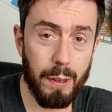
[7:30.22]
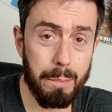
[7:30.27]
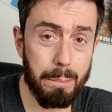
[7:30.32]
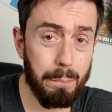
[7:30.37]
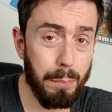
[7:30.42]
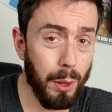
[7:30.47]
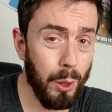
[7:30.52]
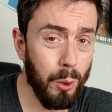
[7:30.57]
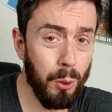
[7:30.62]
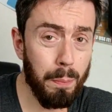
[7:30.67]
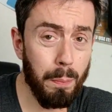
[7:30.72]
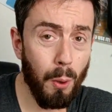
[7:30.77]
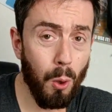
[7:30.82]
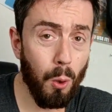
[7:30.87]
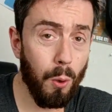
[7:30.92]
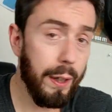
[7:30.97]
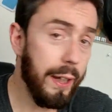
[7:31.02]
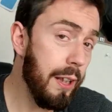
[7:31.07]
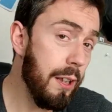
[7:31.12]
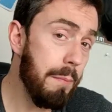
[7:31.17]
the blue
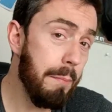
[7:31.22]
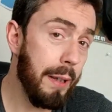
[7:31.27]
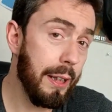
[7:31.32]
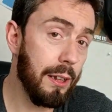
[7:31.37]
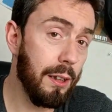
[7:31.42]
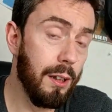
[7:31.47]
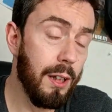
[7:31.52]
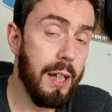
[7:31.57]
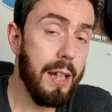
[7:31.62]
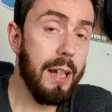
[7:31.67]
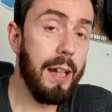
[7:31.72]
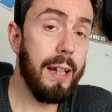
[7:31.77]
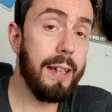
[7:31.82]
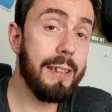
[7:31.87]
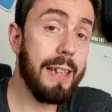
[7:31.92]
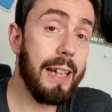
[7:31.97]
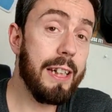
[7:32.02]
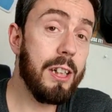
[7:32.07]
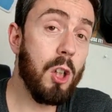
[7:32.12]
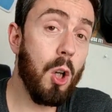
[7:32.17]
port in the middle
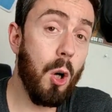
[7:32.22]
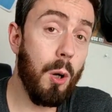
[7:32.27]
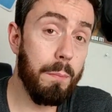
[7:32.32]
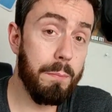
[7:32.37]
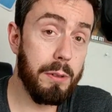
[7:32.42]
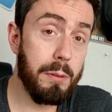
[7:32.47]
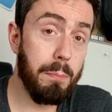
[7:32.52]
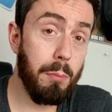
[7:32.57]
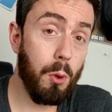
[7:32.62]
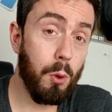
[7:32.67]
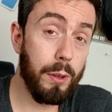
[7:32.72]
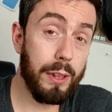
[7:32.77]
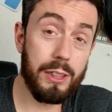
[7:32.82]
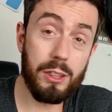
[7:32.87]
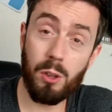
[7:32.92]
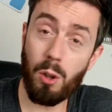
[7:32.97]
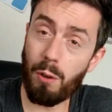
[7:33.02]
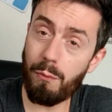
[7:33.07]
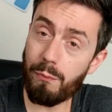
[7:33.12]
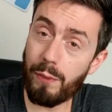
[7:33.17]
is a comms port.
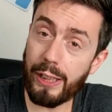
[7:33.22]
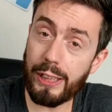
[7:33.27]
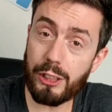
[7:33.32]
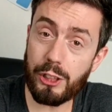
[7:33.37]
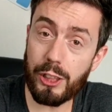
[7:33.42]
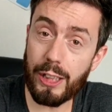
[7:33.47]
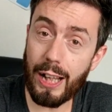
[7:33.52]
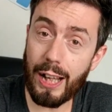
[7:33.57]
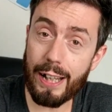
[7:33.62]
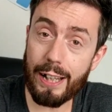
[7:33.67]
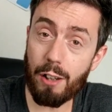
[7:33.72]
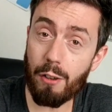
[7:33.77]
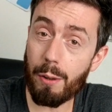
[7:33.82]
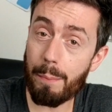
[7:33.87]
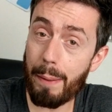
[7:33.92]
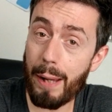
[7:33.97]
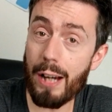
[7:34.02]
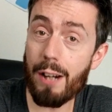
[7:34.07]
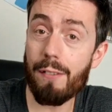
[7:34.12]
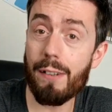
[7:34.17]
It's not VGA
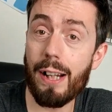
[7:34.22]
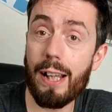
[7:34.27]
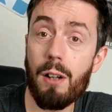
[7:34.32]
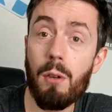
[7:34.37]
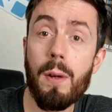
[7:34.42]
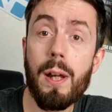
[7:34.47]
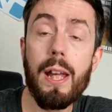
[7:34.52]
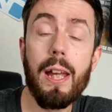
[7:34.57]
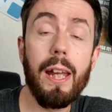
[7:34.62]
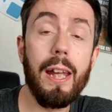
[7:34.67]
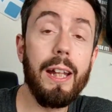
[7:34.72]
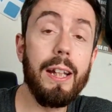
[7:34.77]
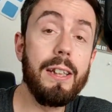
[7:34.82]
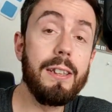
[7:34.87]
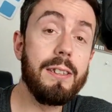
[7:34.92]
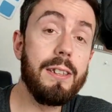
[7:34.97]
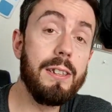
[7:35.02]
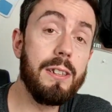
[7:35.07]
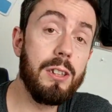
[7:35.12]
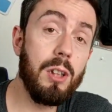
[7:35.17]
or a parallel. It
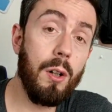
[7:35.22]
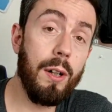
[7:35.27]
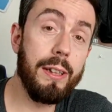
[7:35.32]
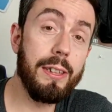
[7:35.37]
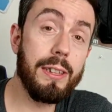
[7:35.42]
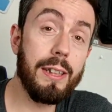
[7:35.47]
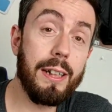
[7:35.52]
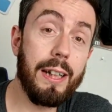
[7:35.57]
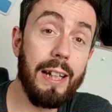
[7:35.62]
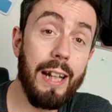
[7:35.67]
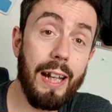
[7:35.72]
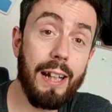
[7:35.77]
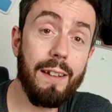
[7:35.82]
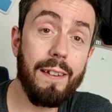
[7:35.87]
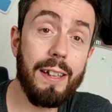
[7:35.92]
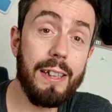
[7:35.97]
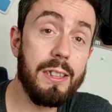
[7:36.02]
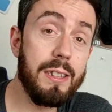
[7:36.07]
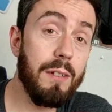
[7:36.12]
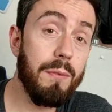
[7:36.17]
is designed to
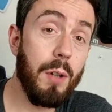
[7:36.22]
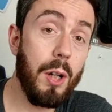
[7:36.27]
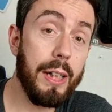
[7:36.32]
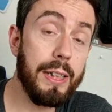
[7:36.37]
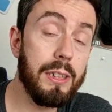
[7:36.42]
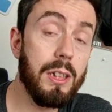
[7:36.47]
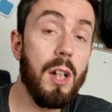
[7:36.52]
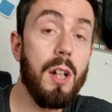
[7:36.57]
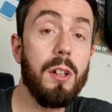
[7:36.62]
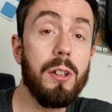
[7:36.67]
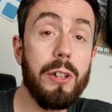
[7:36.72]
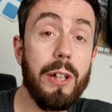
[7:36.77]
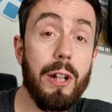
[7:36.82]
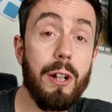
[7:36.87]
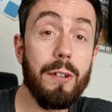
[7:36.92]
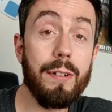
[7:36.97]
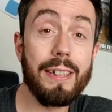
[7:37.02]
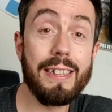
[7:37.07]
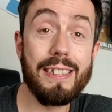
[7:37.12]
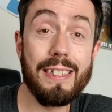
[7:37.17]
connect this device to
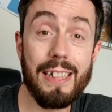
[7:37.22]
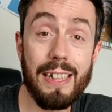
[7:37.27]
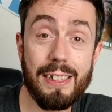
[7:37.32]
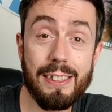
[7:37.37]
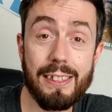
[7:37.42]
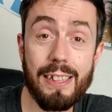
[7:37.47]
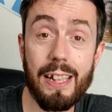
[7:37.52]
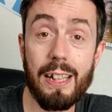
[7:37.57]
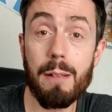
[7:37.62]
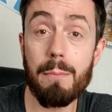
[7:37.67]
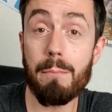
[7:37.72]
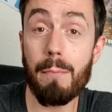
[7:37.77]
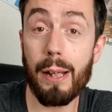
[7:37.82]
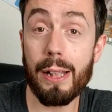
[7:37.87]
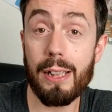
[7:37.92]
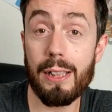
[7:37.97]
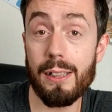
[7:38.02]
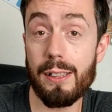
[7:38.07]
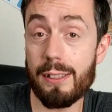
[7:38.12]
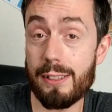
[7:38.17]
your existing
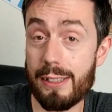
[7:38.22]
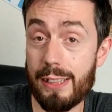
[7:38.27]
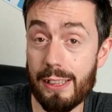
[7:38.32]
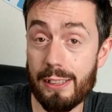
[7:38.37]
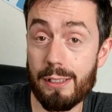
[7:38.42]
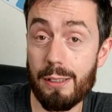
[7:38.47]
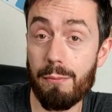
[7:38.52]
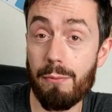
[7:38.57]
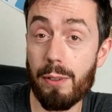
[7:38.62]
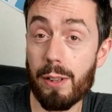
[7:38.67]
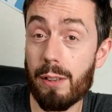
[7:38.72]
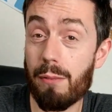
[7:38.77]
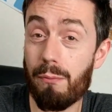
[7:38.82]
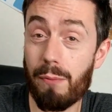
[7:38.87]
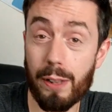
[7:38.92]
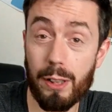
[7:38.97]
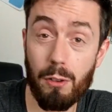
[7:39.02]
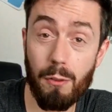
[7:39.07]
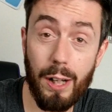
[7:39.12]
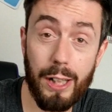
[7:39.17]
maintenance system for
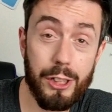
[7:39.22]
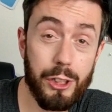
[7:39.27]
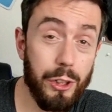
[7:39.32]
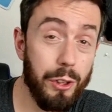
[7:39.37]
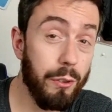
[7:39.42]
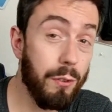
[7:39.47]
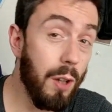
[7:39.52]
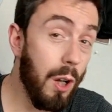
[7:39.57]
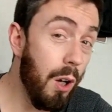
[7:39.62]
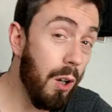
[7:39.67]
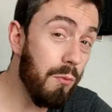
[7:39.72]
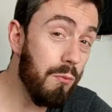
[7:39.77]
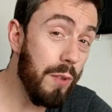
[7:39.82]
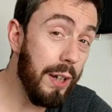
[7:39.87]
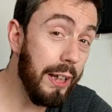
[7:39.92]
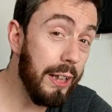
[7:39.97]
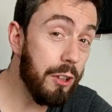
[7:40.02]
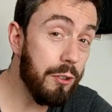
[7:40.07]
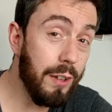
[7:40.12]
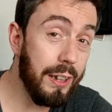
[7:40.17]
configuration. You can't
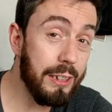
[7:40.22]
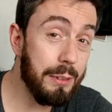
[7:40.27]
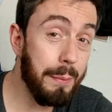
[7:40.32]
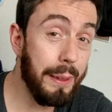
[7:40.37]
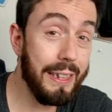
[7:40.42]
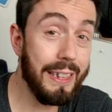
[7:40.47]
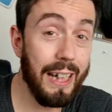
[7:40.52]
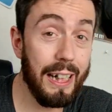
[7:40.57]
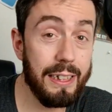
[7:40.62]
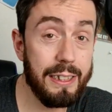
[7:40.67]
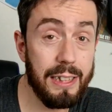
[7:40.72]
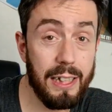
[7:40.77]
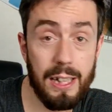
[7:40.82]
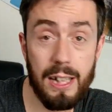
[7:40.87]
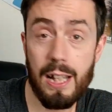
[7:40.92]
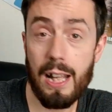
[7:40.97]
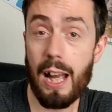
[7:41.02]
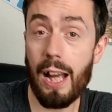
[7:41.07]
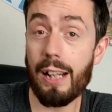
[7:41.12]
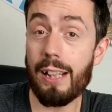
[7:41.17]
really transmit
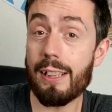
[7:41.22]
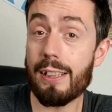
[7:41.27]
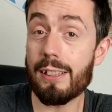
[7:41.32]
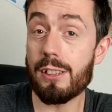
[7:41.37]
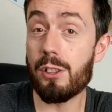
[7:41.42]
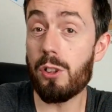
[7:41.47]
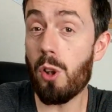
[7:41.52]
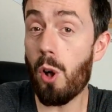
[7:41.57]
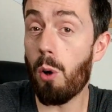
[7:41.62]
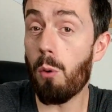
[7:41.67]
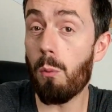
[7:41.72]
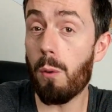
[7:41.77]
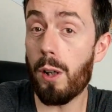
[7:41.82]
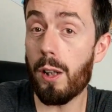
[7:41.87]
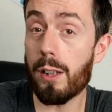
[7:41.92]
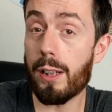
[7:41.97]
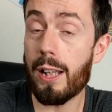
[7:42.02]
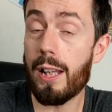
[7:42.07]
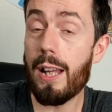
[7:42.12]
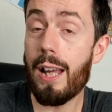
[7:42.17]
data and it does not
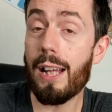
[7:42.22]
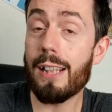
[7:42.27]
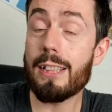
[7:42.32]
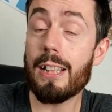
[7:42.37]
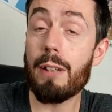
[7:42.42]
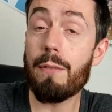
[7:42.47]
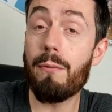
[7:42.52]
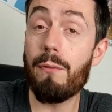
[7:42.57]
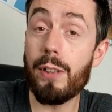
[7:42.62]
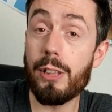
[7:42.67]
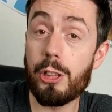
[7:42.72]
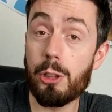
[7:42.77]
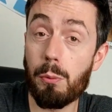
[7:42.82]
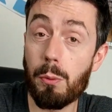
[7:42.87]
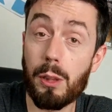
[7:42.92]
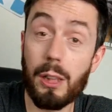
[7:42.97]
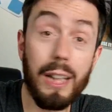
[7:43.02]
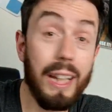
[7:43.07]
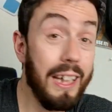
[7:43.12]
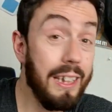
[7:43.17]
work as a
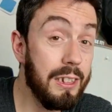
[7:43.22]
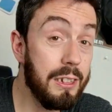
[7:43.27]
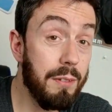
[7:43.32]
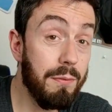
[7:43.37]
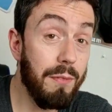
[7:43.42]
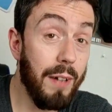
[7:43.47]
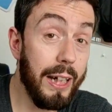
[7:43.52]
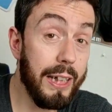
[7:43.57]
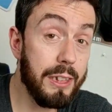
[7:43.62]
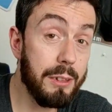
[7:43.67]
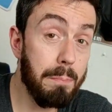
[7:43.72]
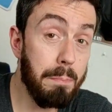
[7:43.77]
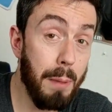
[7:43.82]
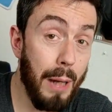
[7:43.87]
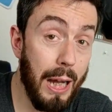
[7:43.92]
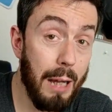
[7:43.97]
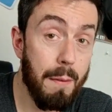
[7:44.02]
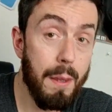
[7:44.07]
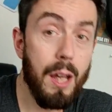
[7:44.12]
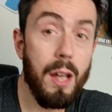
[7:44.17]
visual interface.
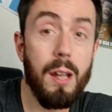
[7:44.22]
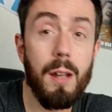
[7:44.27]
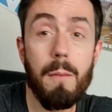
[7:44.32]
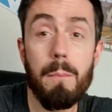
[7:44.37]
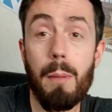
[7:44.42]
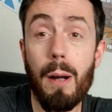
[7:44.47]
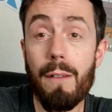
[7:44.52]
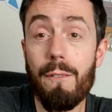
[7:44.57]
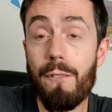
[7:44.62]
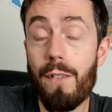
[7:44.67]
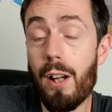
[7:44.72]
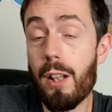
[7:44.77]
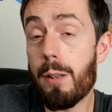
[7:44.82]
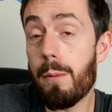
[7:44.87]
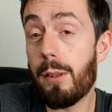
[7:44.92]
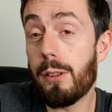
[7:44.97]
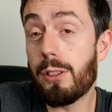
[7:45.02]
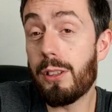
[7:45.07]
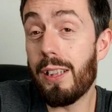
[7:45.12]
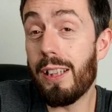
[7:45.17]
But by far
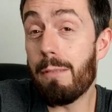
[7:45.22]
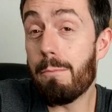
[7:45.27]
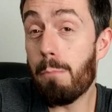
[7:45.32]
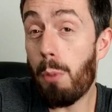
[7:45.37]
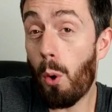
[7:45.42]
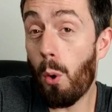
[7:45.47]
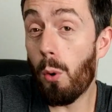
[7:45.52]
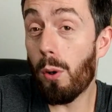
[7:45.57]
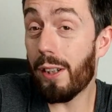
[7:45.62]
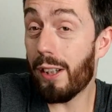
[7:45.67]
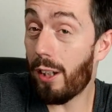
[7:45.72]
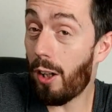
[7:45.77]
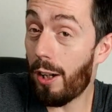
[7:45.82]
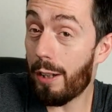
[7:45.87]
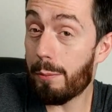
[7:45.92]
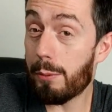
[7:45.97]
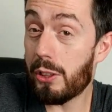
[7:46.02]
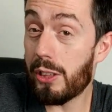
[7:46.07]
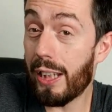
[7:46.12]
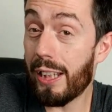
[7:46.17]
the most important and
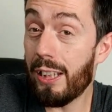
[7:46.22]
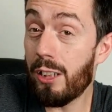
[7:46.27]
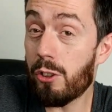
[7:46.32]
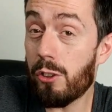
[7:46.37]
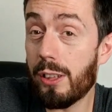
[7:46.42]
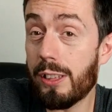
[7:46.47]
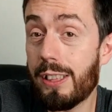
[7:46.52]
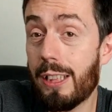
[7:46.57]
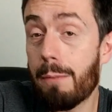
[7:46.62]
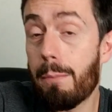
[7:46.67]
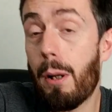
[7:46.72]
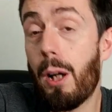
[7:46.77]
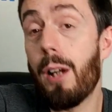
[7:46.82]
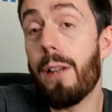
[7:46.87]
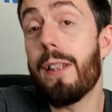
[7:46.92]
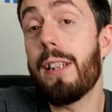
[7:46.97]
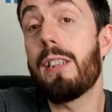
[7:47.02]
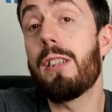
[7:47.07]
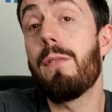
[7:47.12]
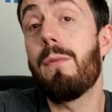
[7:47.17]
I would say interesting
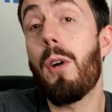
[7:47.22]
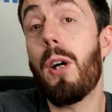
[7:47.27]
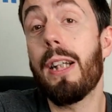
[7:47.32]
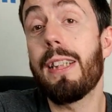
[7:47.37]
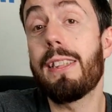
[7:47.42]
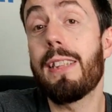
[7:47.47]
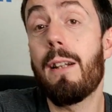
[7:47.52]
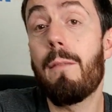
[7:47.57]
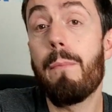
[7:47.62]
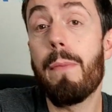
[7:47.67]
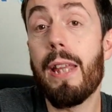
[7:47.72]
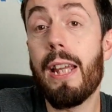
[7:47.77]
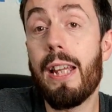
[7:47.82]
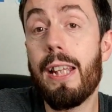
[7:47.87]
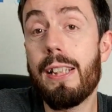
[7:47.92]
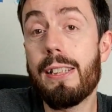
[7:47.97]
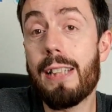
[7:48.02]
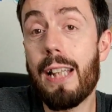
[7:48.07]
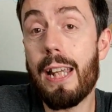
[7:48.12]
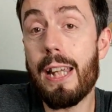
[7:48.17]
part of this device
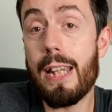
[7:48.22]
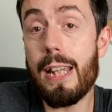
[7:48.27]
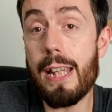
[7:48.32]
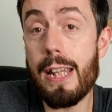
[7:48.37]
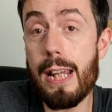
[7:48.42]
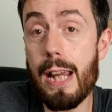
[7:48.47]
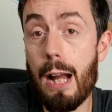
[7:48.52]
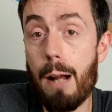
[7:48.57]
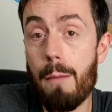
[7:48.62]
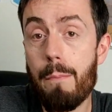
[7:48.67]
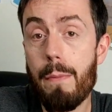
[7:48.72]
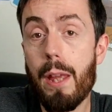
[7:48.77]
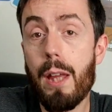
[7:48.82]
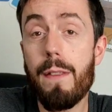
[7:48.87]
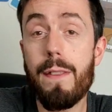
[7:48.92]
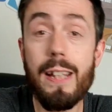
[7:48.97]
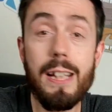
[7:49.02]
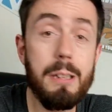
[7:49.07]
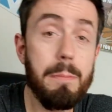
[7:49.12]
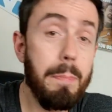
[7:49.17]
is here
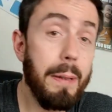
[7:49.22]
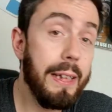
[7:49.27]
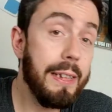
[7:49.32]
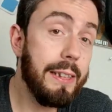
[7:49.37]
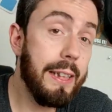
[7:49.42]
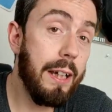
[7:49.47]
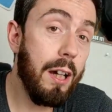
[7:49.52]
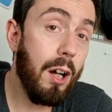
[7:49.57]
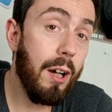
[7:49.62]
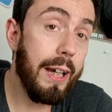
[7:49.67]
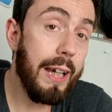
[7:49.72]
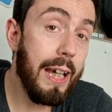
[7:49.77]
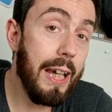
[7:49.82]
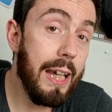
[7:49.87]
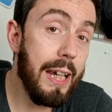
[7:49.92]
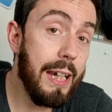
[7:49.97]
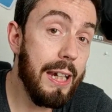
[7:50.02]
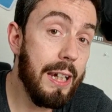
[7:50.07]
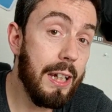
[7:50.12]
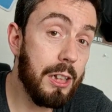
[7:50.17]
this
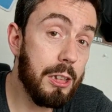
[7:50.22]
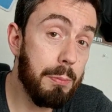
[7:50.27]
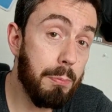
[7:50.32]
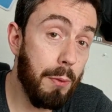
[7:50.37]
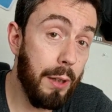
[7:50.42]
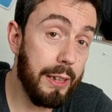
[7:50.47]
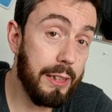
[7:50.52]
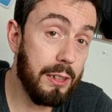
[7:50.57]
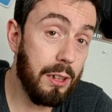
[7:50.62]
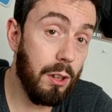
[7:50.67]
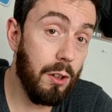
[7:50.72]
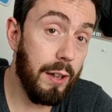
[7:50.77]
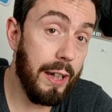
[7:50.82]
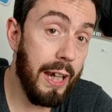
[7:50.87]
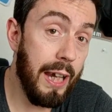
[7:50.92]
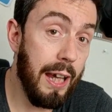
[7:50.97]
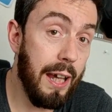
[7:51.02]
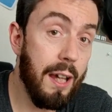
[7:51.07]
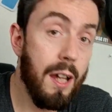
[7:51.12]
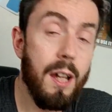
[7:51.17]
PCIe Express slot
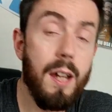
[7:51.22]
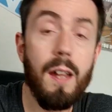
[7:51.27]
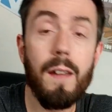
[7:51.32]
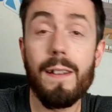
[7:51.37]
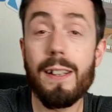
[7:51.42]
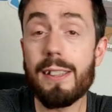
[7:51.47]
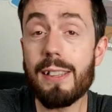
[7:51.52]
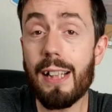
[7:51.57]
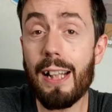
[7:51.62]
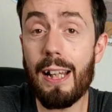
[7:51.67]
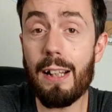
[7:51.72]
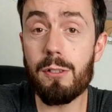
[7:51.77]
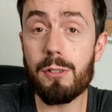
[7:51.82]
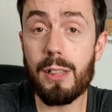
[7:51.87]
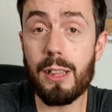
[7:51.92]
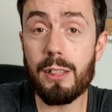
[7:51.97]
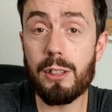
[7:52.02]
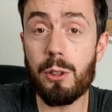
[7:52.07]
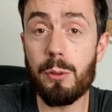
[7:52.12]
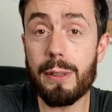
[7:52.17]
here. This
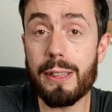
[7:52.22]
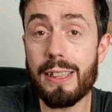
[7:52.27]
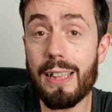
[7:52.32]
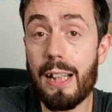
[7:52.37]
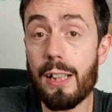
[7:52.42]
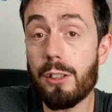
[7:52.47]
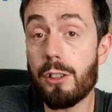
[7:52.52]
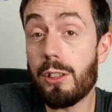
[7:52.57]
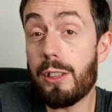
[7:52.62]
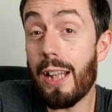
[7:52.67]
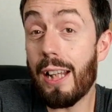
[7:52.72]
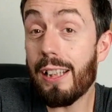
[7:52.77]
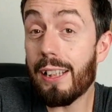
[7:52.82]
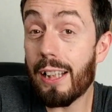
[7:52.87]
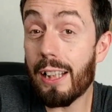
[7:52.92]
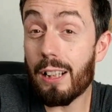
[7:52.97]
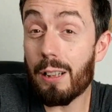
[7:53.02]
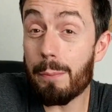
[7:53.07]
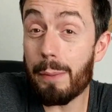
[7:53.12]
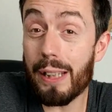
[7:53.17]
allows us to attach
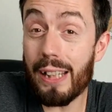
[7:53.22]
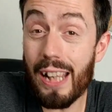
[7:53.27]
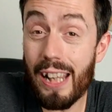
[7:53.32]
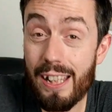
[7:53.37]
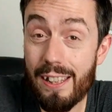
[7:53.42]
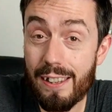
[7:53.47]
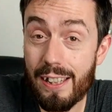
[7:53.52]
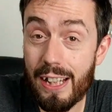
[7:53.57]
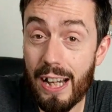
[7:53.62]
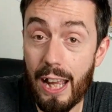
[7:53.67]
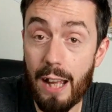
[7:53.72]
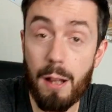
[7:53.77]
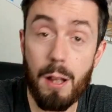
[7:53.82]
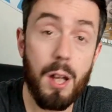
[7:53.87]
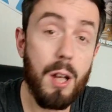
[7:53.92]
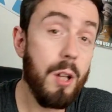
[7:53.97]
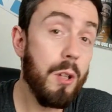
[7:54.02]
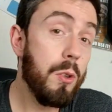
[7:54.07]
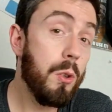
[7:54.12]
10 gigabit Ethernet